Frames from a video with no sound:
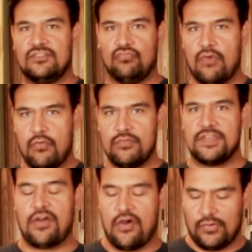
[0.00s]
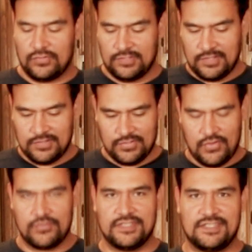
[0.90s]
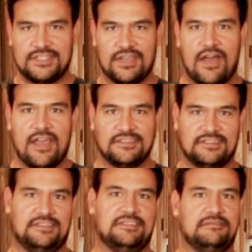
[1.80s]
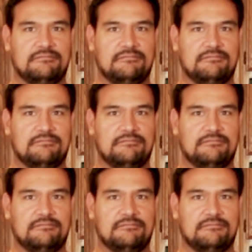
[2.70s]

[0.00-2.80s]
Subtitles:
is what we call loaded tots.